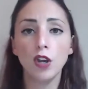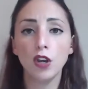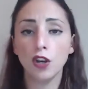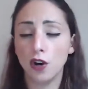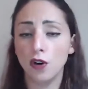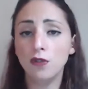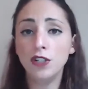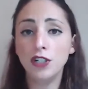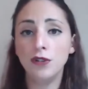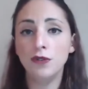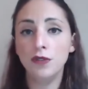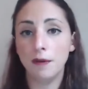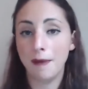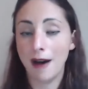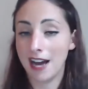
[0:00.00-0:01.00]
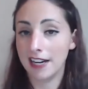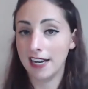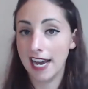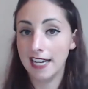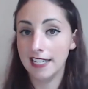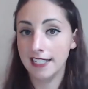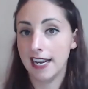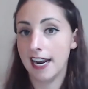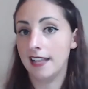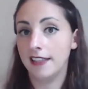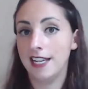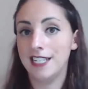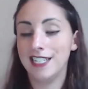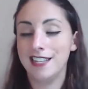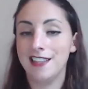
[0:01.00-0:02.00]
go to the podcast that I
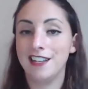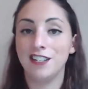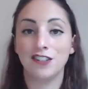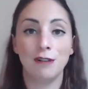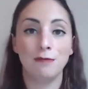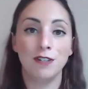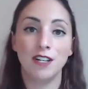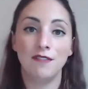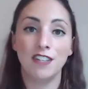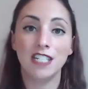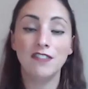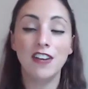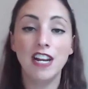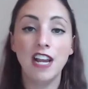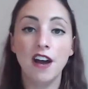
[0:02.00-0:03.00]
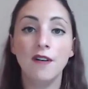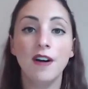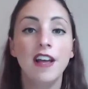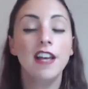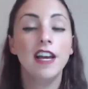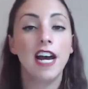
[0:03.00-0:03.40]
linked in the description of this video. I